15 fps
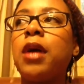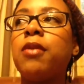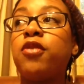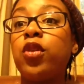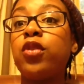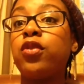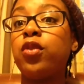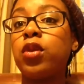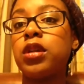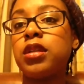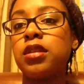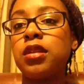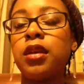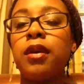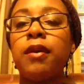full
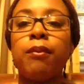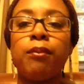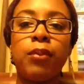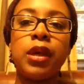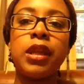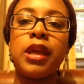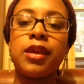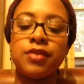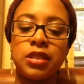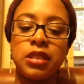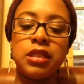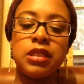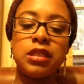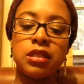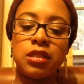force, but I've
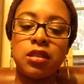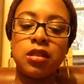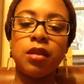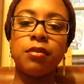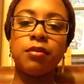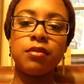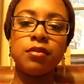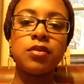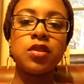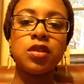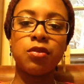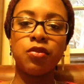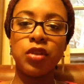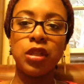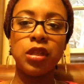seen some
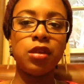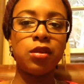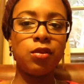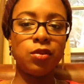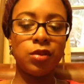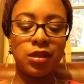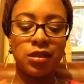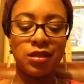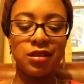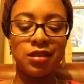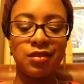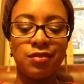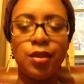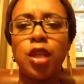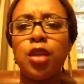really cute ones.
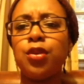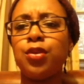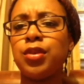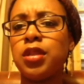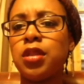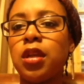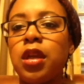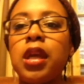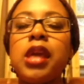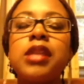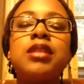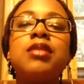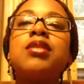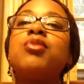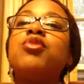I've
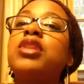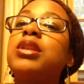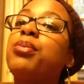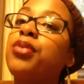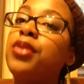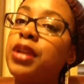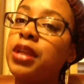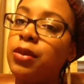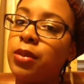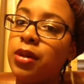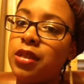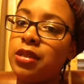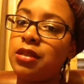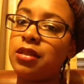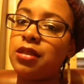seen some really pretty
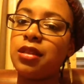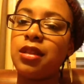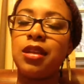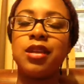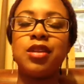ones.